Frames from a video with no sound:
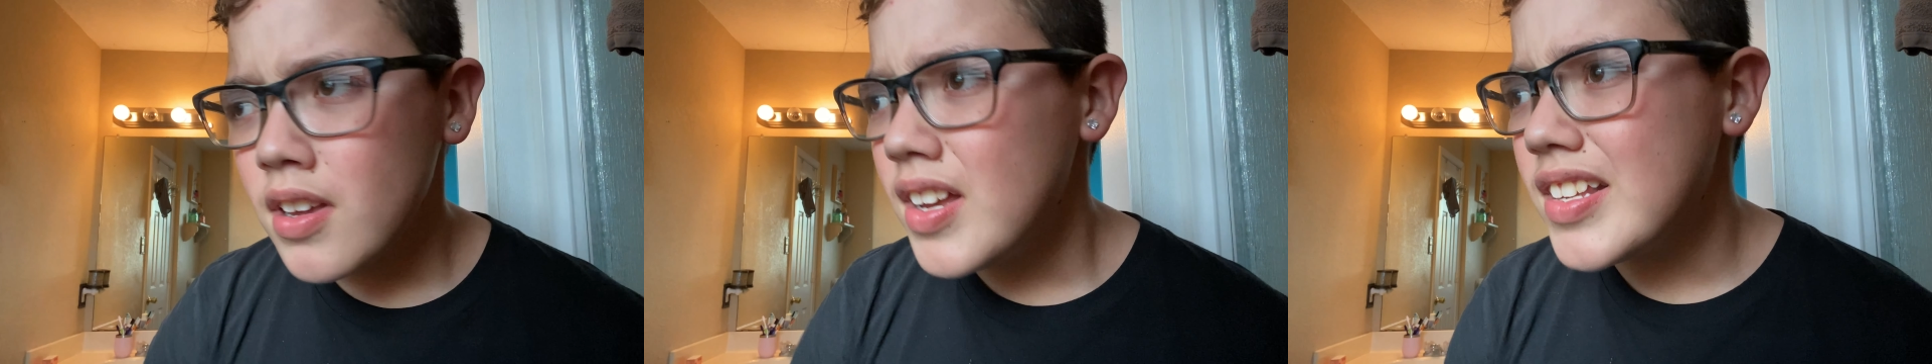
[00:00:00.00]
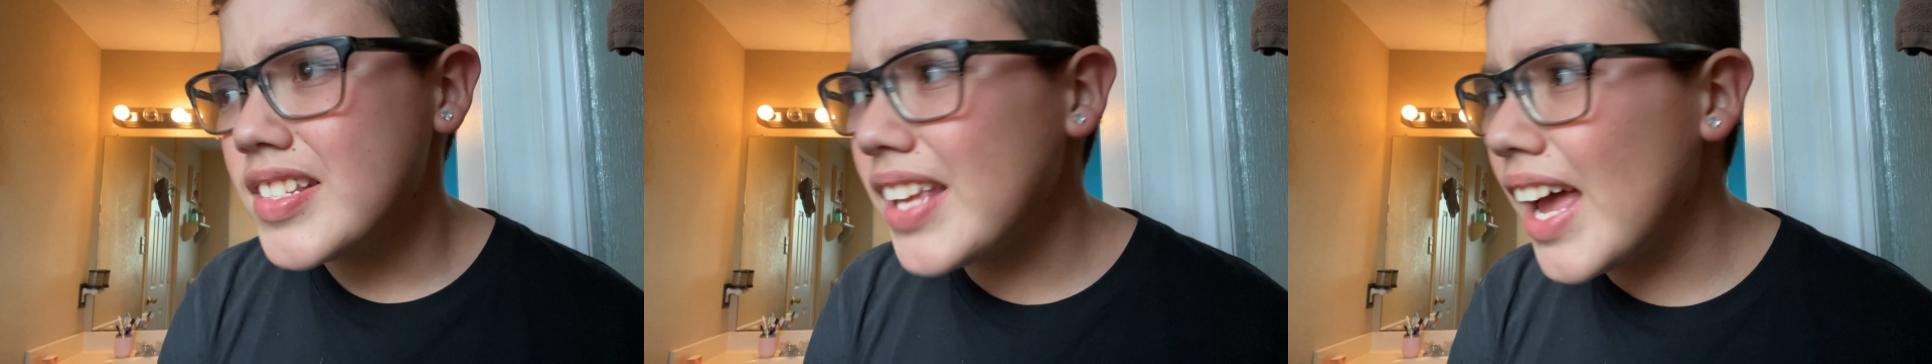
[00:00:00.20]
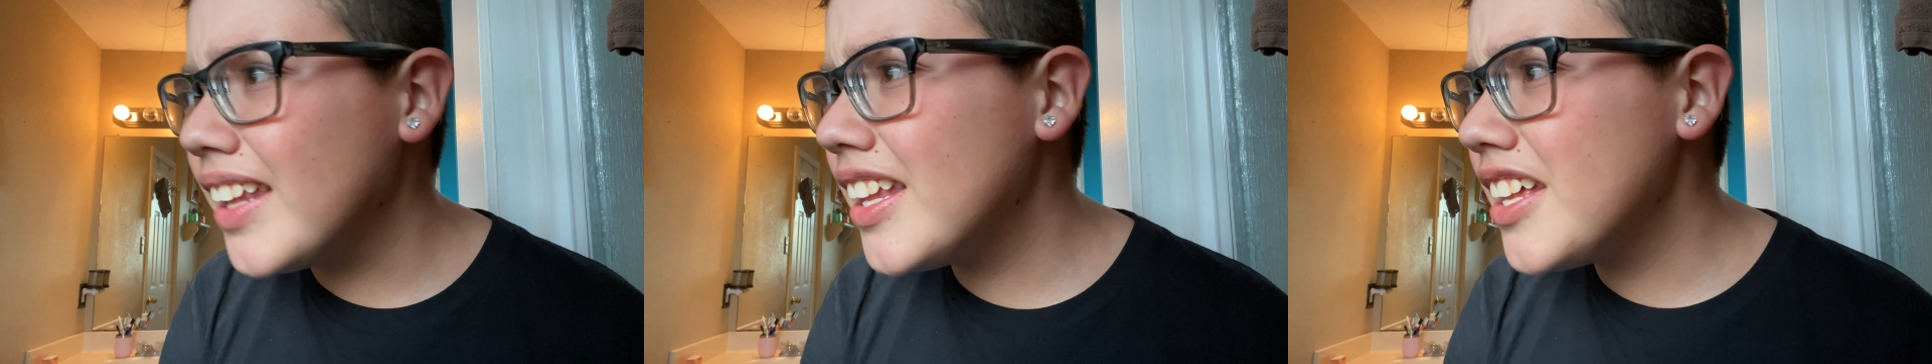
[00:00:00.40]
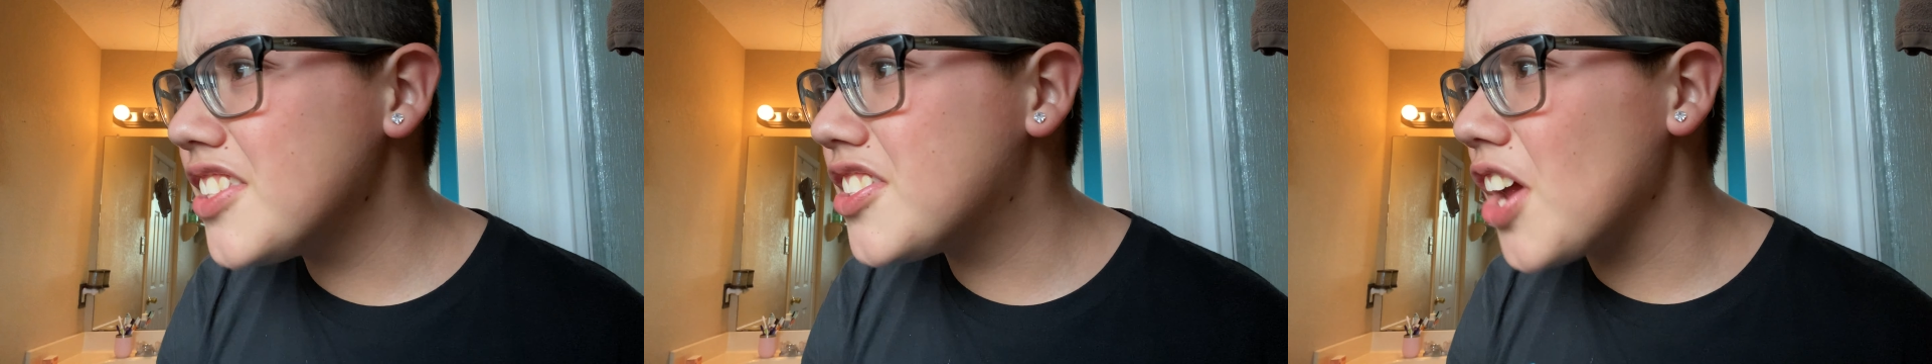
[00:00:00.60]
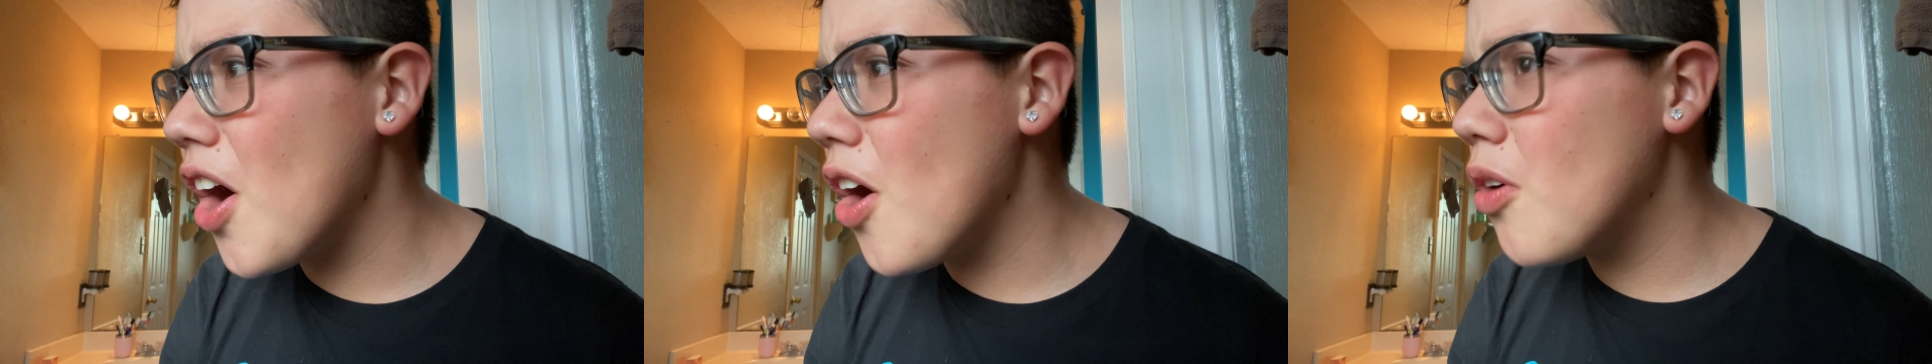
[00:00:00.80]

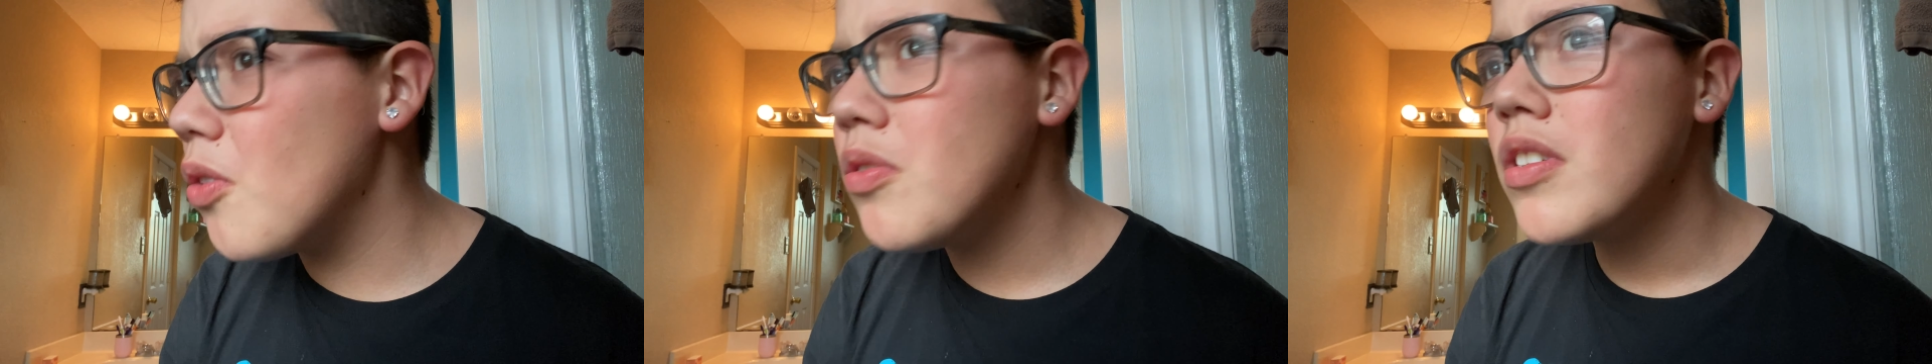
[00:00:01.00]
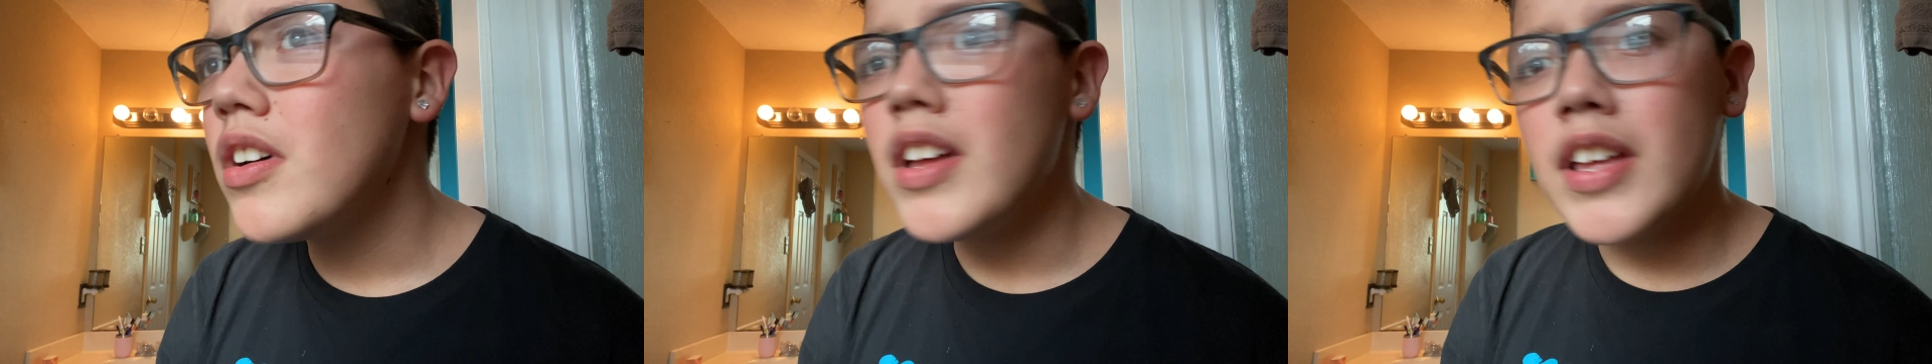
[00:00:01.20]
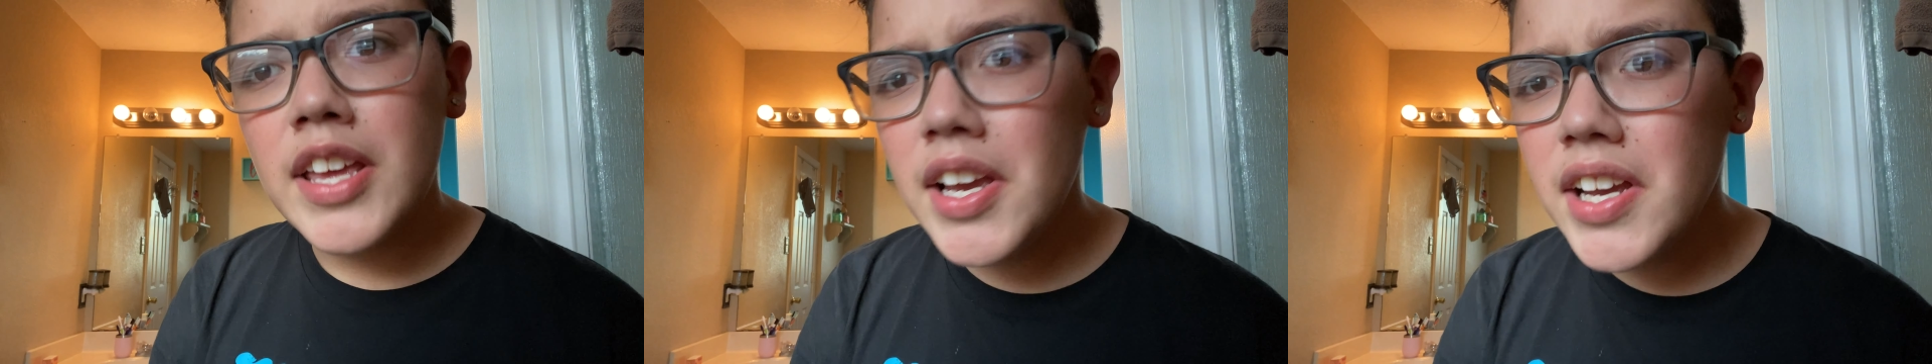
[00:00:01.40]
Silento, he